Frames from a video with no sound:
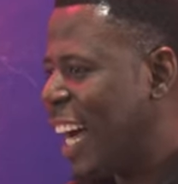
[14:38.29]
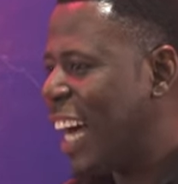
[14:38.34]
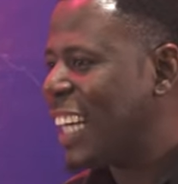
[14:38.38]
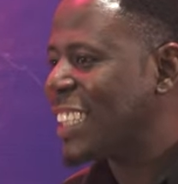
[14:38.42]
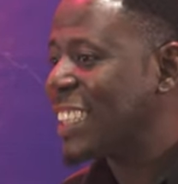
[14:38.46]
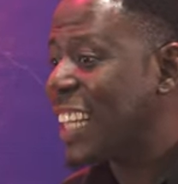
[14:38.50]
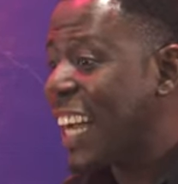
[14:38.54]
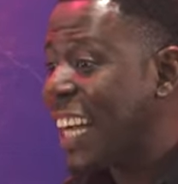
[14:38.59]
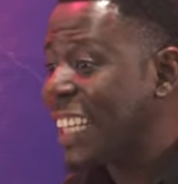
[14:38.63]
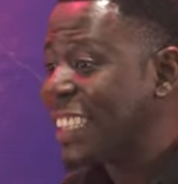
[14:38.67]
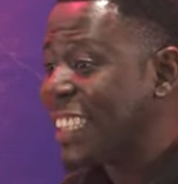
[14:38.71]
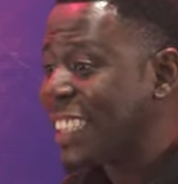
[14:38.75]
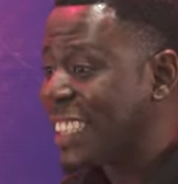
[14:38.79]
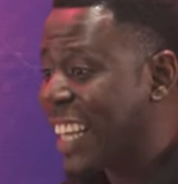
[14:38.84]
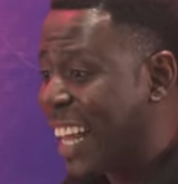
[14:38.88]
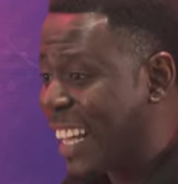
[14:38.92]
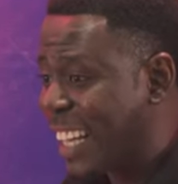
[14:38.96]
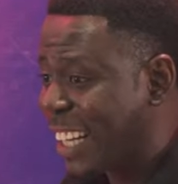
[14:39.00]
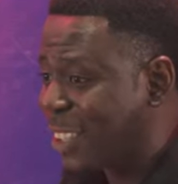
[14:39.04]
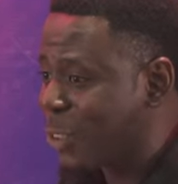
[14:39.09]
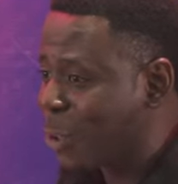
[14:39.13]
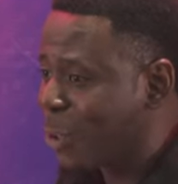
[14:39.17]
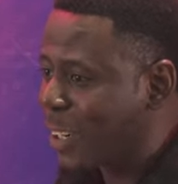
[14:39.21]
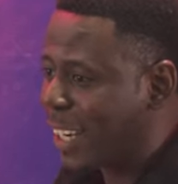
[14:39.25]
Anxiety is
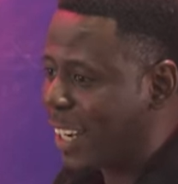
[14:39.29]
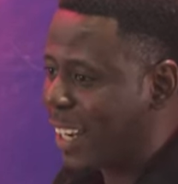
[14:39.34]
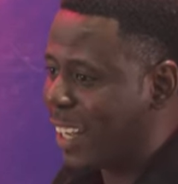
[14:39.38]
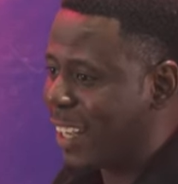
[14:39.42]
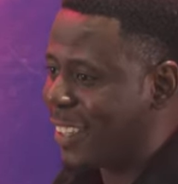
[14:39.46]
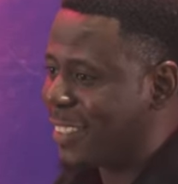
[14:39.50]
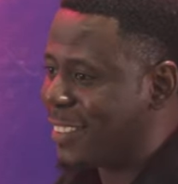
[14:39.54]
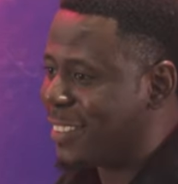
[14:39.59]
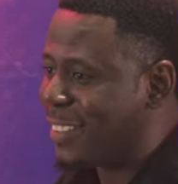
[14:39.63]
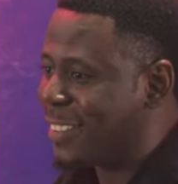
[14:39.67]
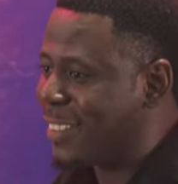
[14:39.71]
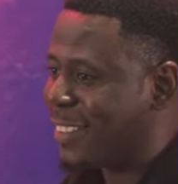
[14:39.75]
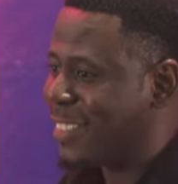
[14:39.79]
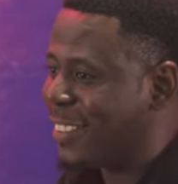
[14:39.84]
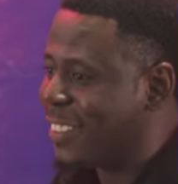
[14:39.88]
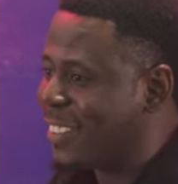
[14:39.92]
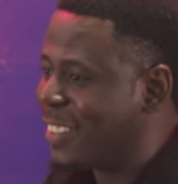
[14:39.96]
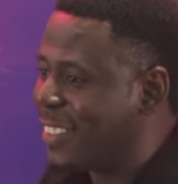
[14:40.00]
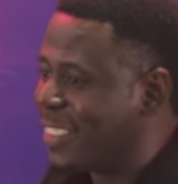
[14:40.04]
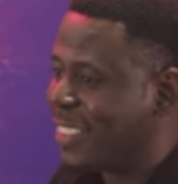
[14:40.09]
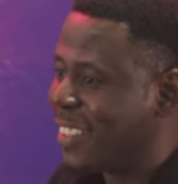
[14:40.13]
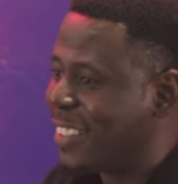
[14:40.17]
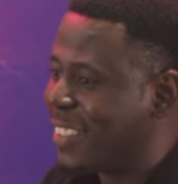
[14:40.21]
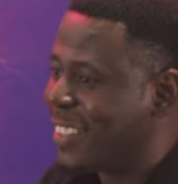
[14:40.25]
like a toddler,
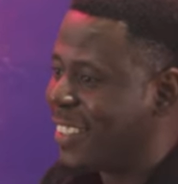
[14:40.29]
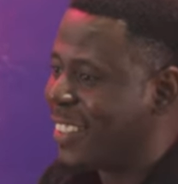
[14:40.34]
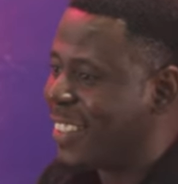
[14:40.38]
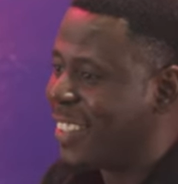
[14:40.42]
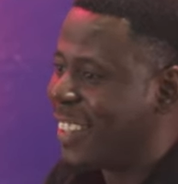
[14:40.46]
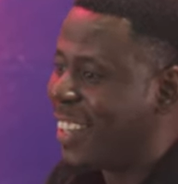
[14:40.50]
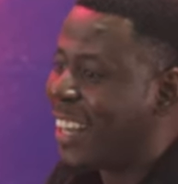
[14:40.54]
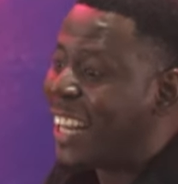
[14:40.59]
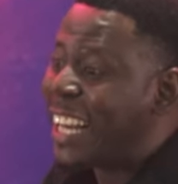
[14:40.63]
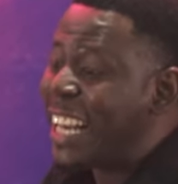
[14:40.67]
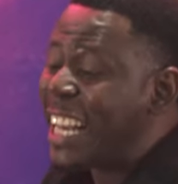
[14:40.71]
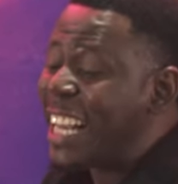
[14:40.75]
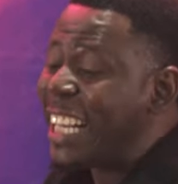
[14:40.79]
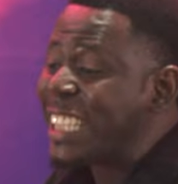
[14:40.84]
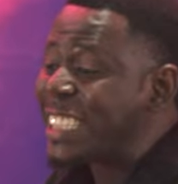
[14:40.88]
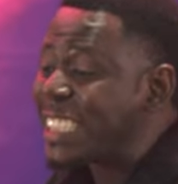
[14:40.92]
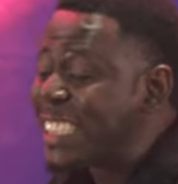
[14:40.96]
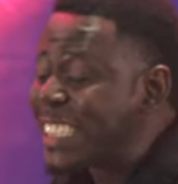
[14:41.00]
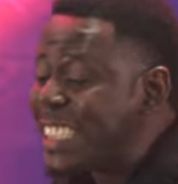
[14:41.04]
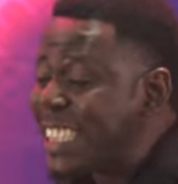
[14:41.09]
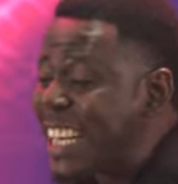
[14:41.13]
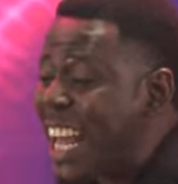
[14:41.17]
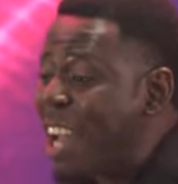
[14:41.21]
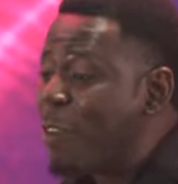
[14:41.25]

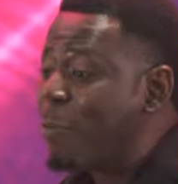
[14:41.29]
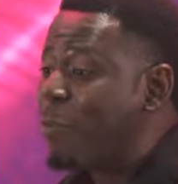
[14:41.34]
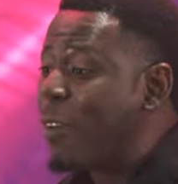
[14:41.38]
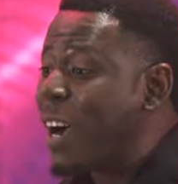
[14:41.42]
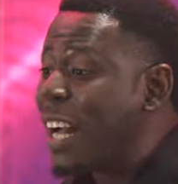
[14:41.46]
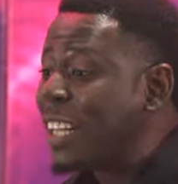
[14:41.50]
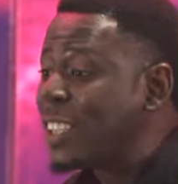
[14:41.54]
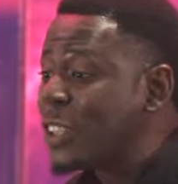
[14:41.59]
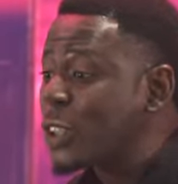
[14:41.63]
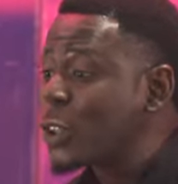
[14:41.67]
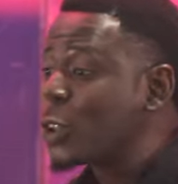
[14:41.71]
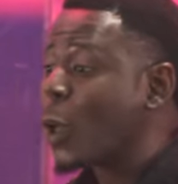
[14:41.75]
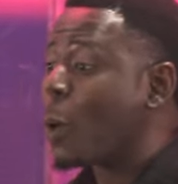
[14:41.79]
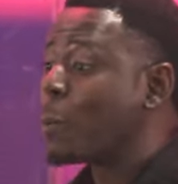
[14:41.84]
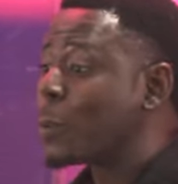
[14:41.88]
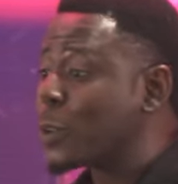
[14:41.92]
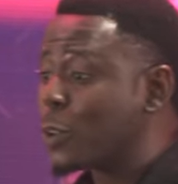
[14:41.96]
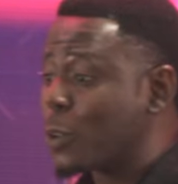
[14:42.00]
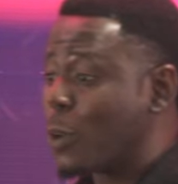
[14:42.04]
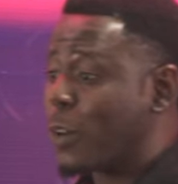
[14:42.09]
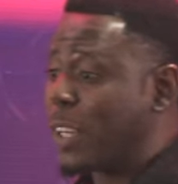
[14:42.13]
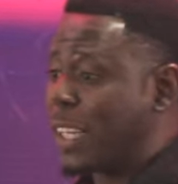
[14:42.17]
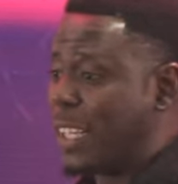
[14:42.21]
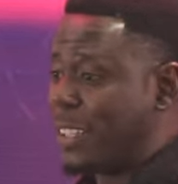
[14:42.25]
it never
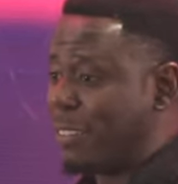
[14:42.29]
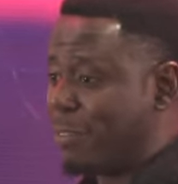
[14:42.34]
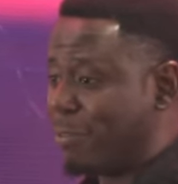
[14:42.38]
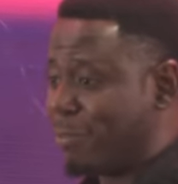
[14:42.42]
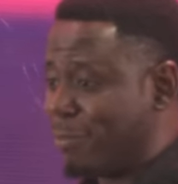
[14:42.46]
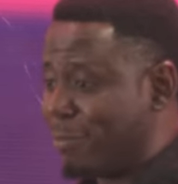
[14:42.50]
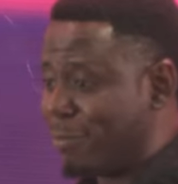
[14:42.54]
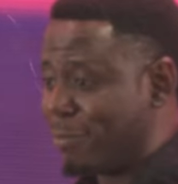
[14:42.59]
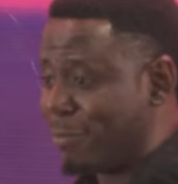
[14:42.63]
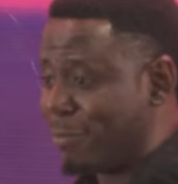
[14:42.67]
stops talking.